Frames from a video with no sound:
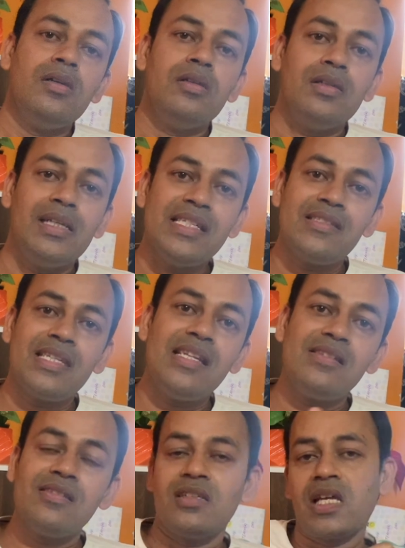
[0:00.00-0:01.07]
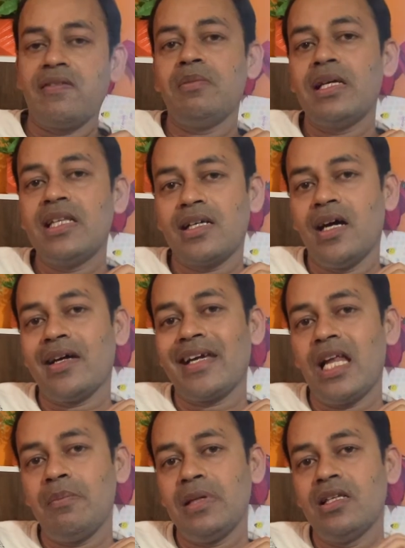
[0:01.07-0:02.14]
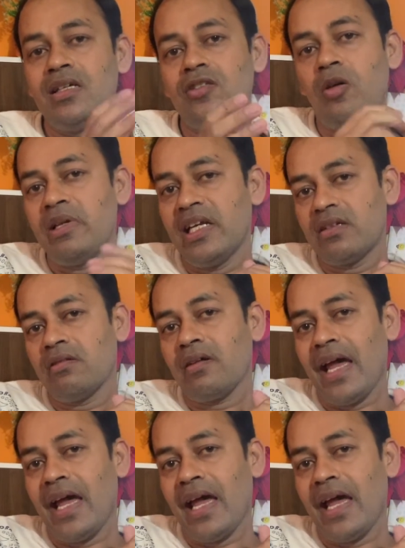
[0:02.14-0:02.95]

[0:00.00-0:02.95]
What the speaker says: distance driven by the car can be the denominator,